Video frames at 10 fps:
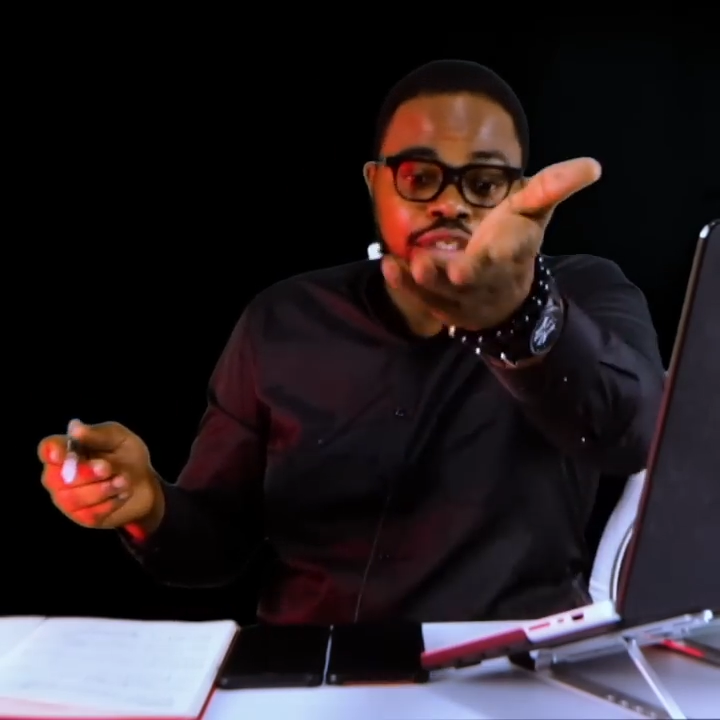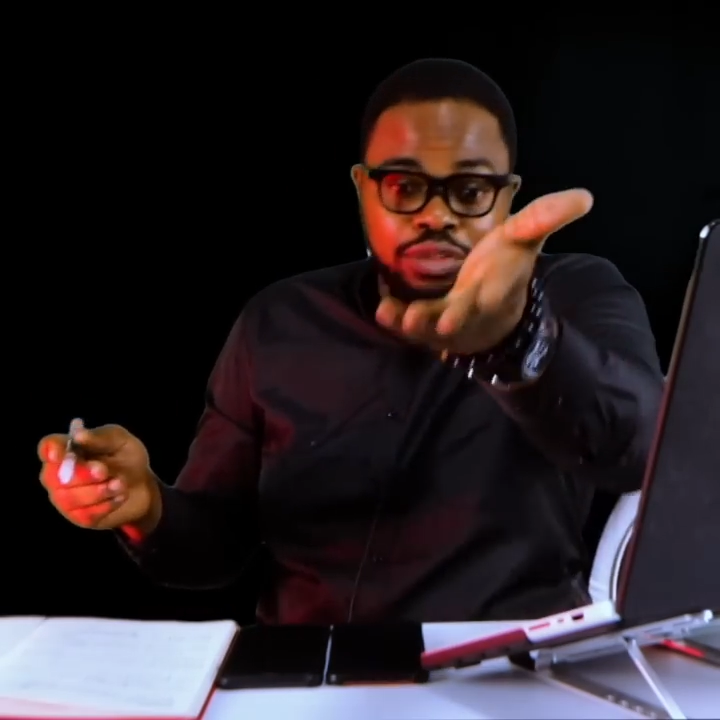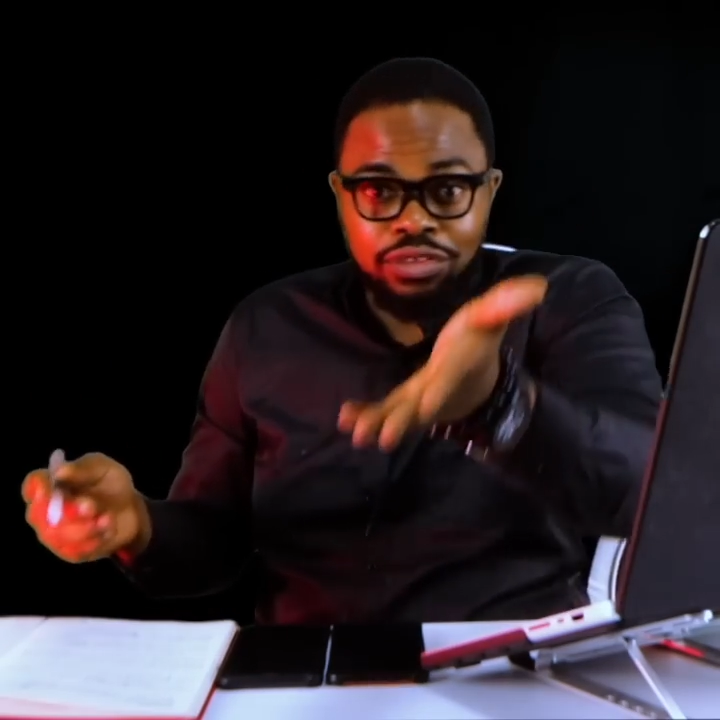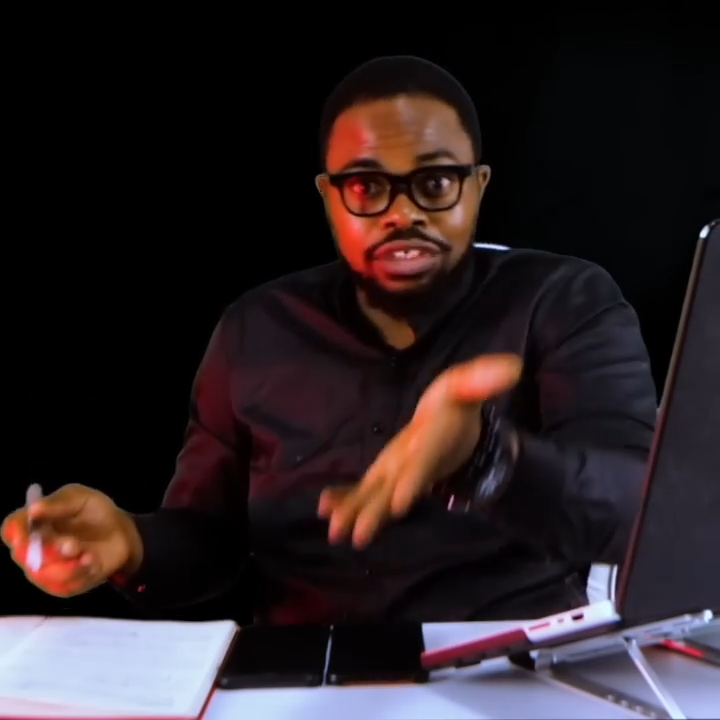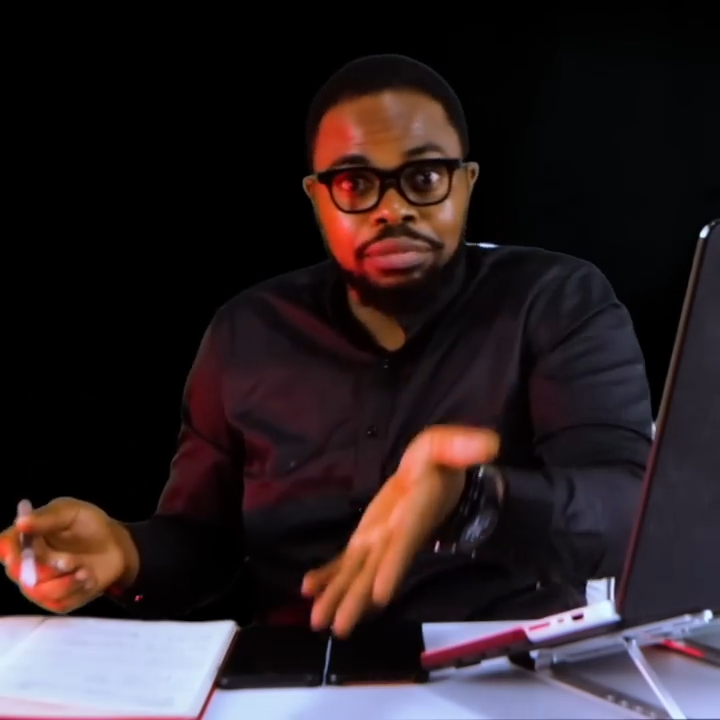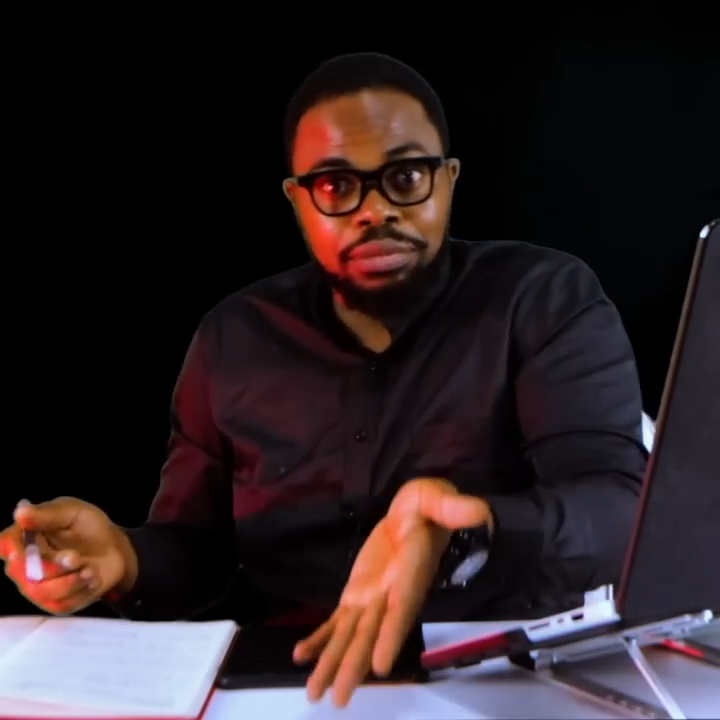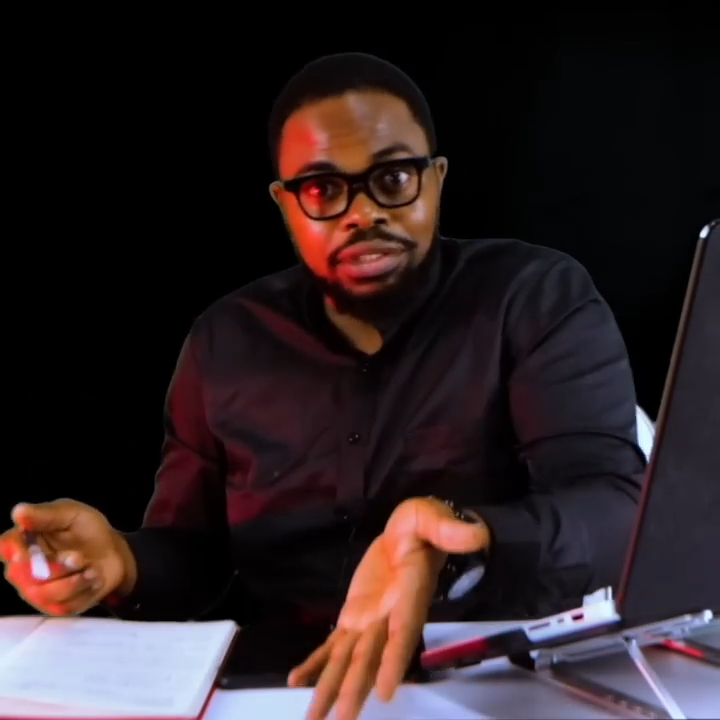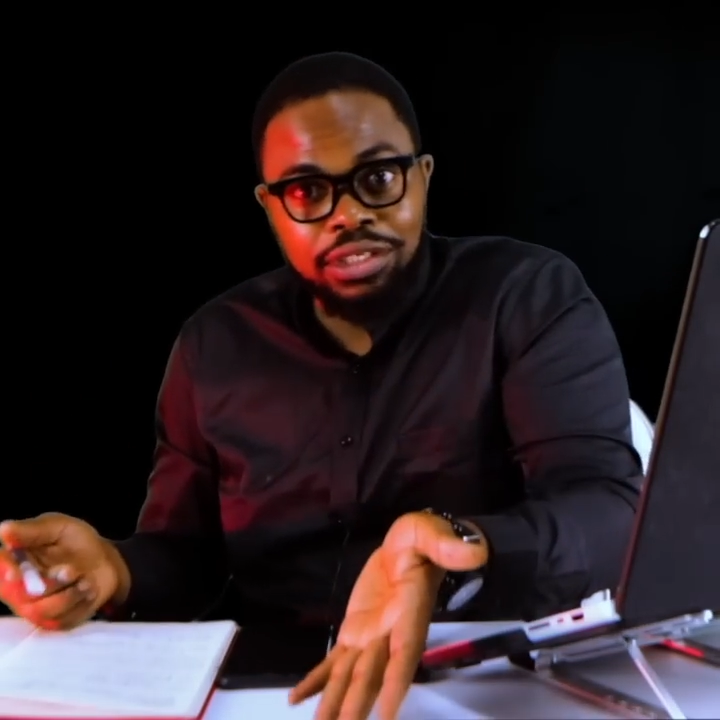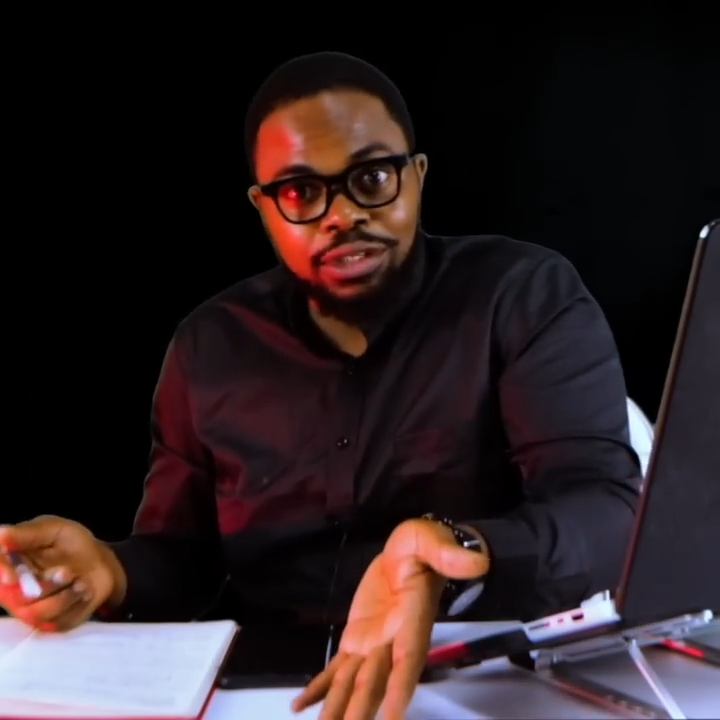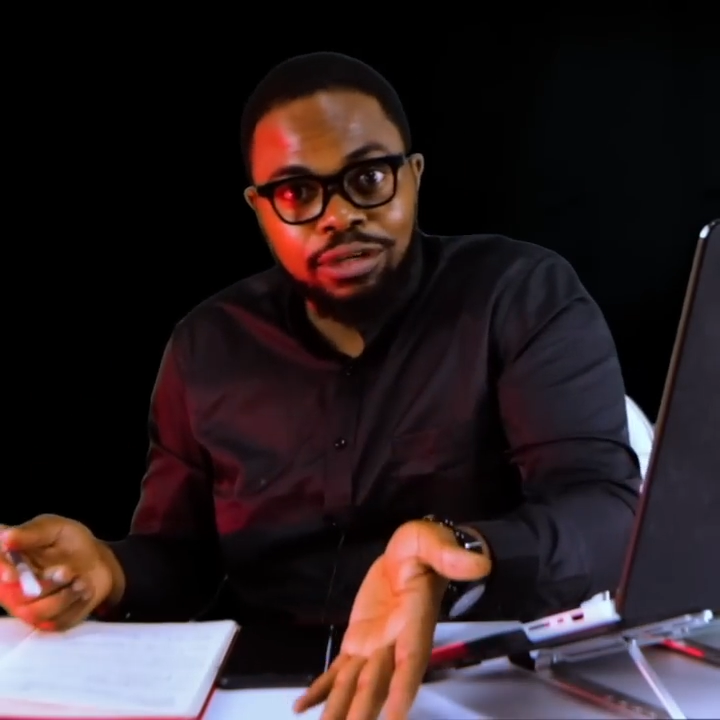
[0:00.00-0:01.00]
you see people
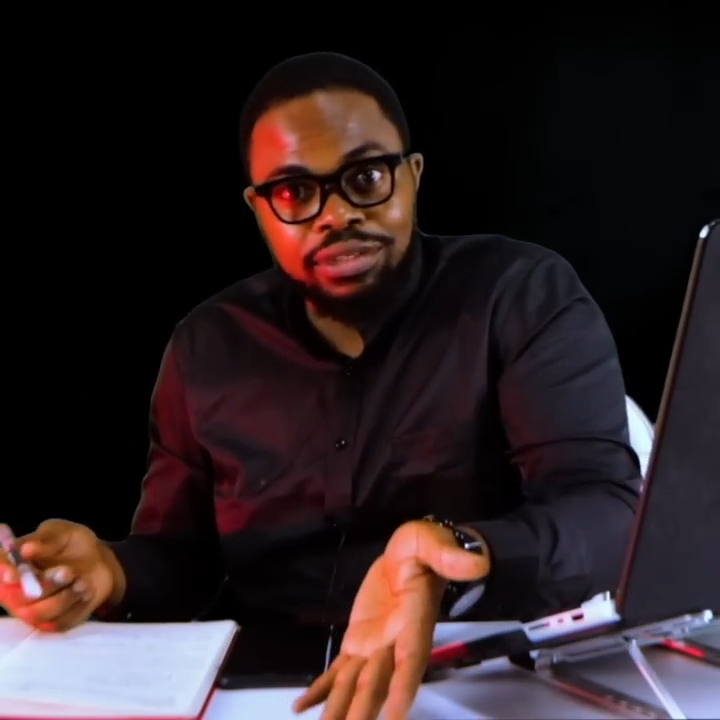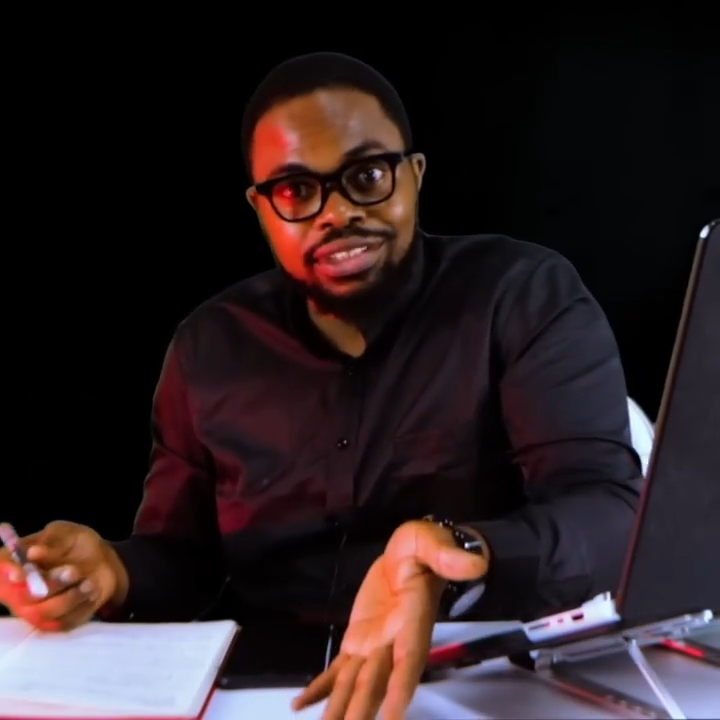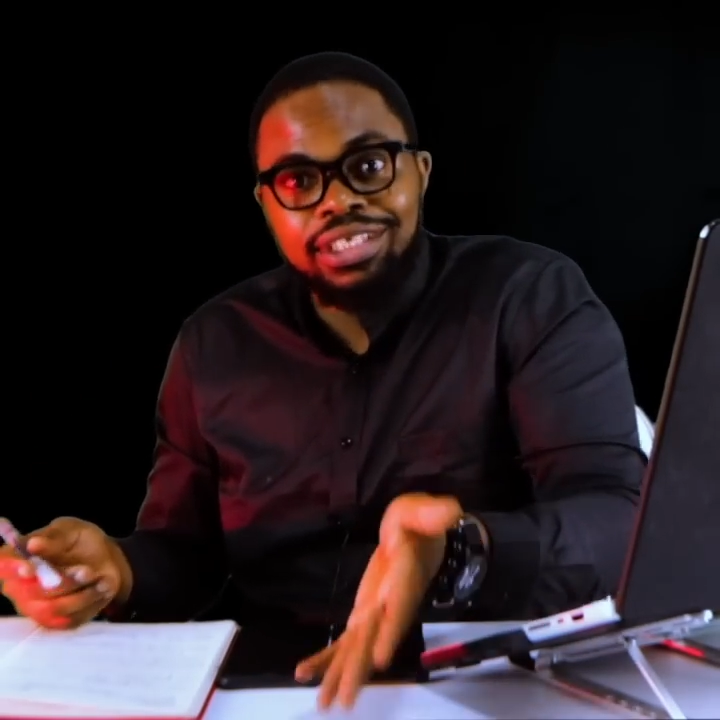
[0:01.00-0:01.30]
in the comments